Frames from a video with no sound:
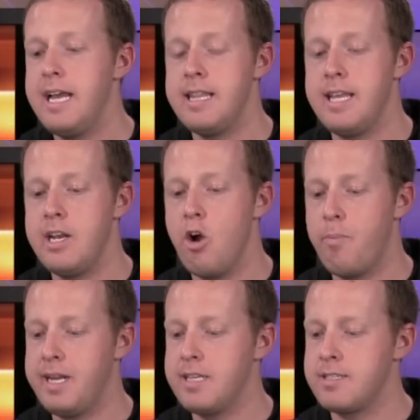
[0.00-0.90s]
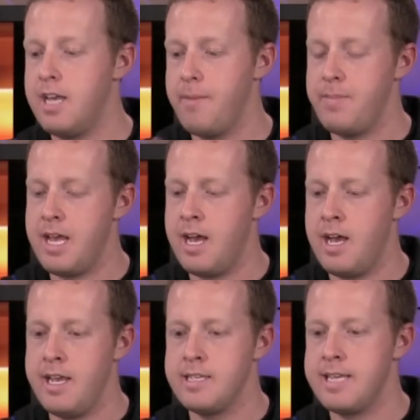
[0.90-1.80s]
And then opening this up
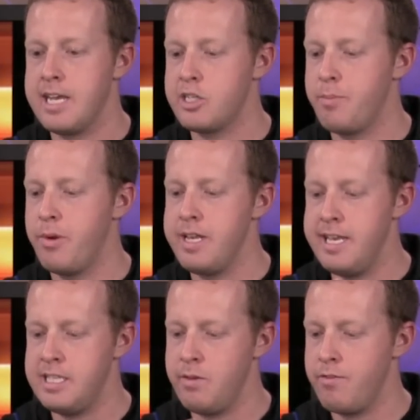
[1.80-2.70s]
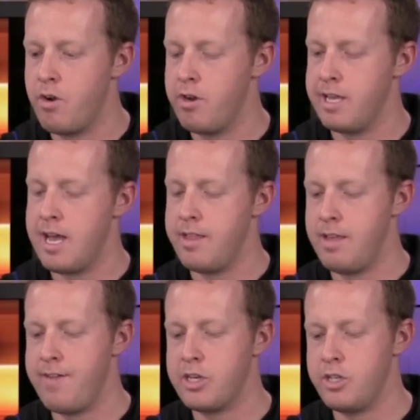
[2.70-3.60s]
uh, is actually pretty easy. We've already got,
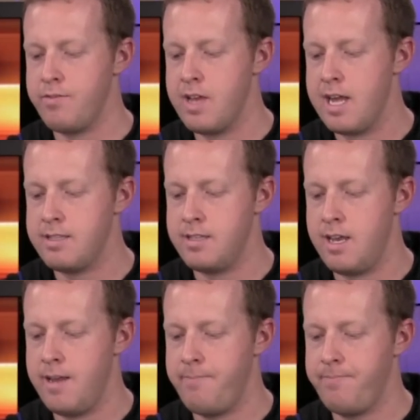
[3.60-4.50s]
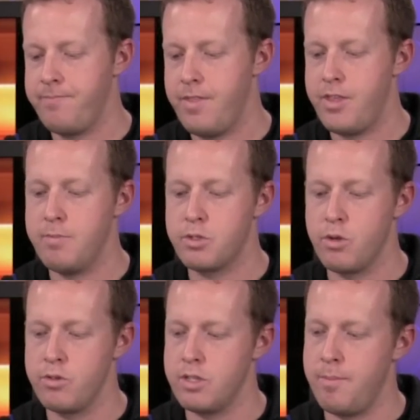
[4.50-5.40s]
they've actually got uh, thumb
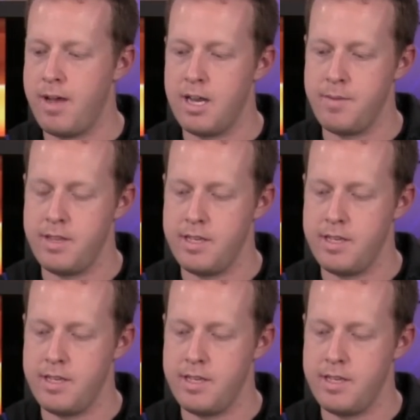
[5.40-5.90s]
screws on the bottom of